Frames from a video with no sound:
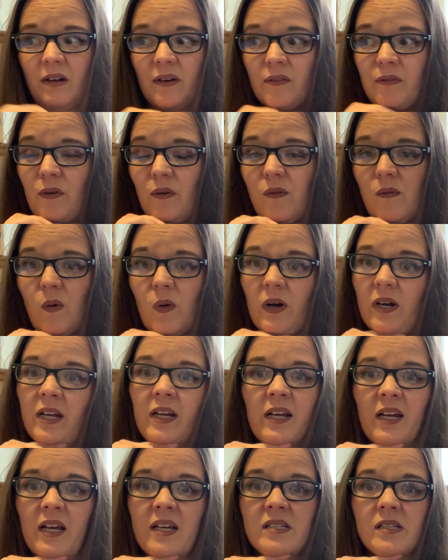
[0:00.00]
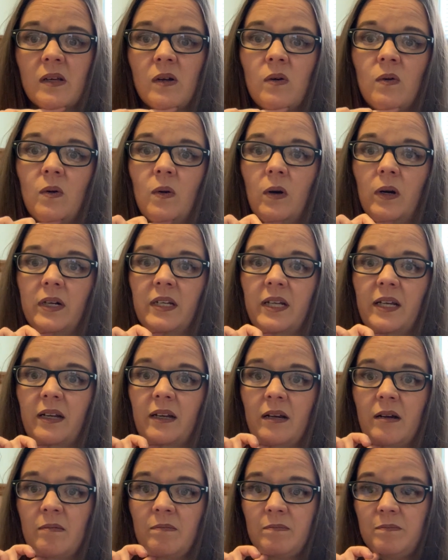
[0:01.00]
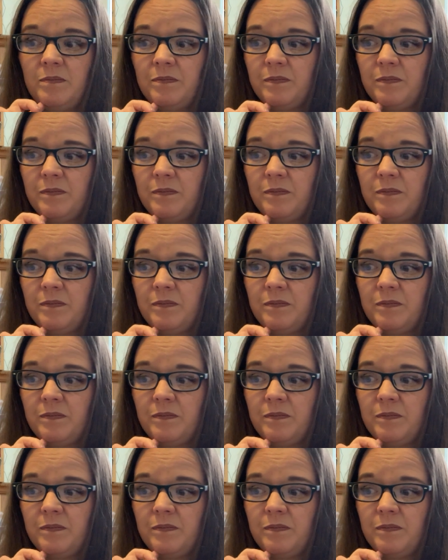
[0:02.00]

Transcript: for 14 days in quarantine.